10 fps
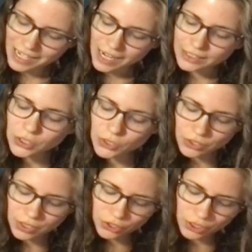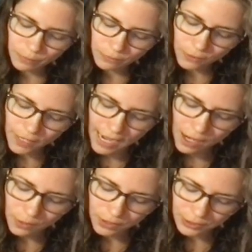I searched the ship for
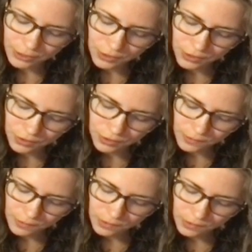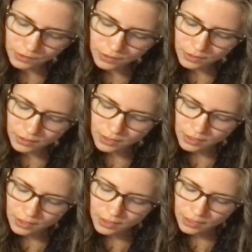hours.
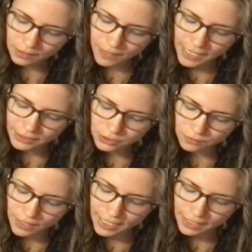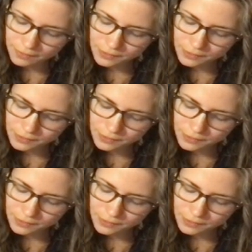If I survived,